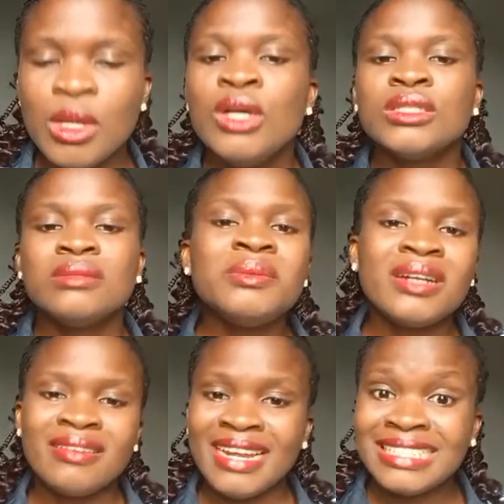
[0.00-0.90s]
So people can
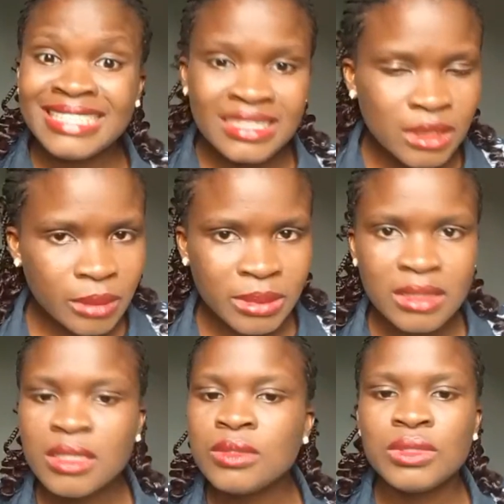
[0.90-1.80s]
write 10 chapters.
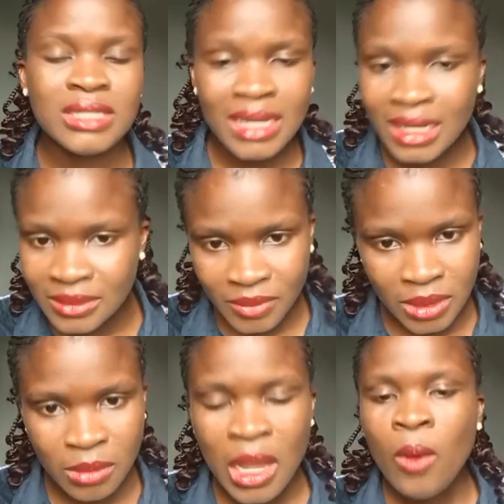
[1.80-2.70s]
It will sell out for them.
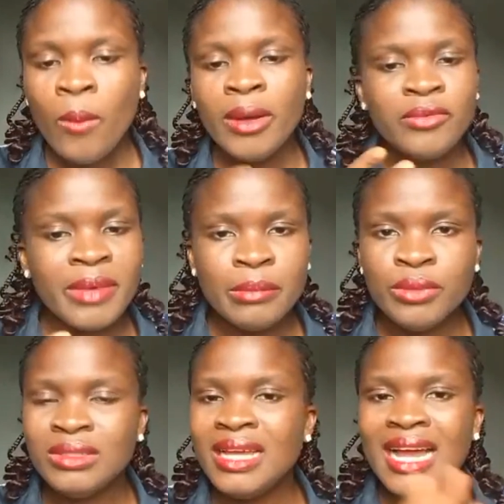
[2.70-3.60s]
One of my book,
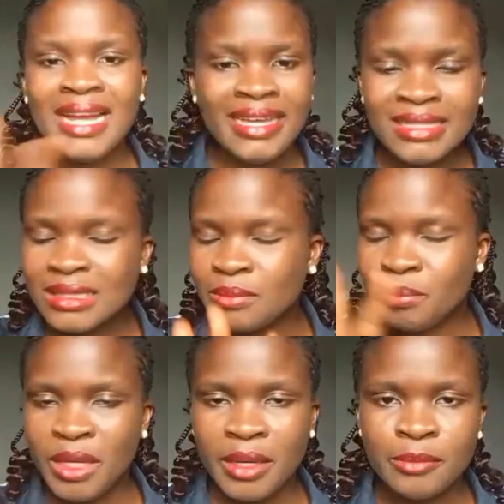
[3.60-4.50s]
the highest
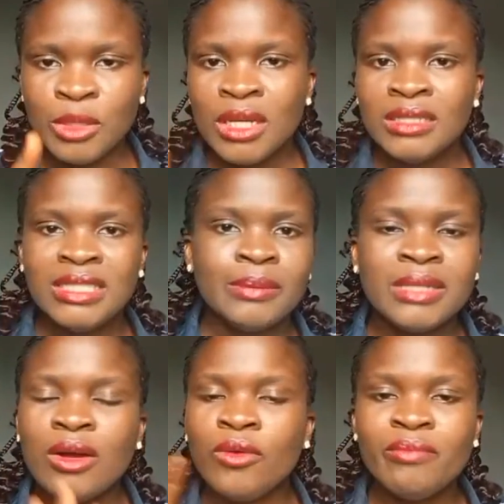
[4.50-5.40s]
chapter
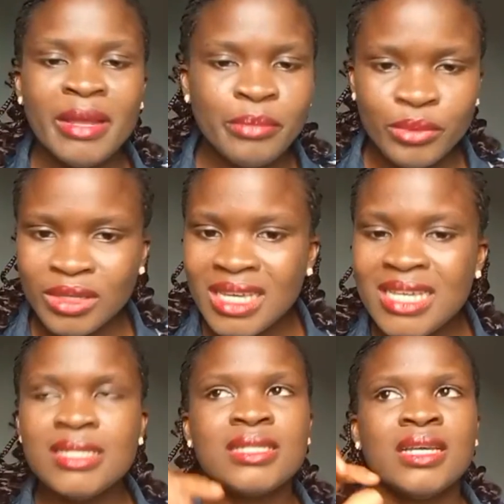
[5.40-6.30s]
of my book
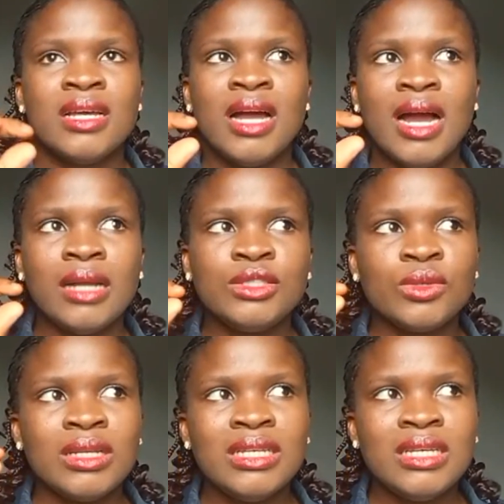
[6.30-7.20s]
is
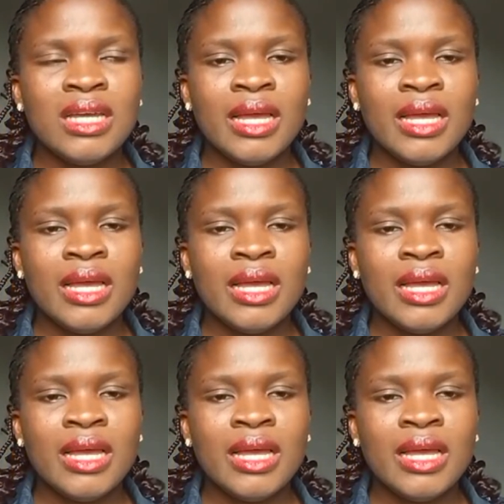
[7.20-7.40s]
actually